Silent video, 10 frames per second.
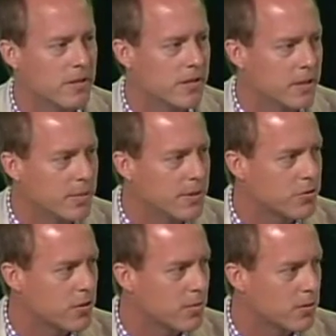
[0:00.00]
a little bit in
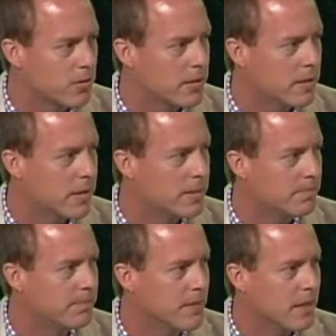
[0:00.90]

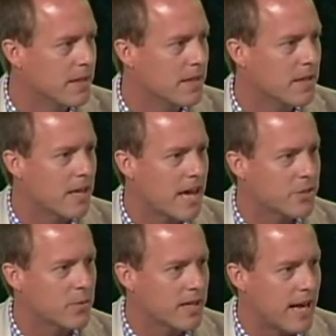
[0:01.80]
trouble
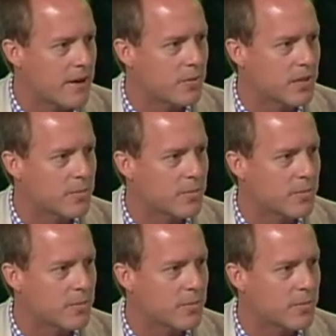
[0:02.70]
last week at Adweek.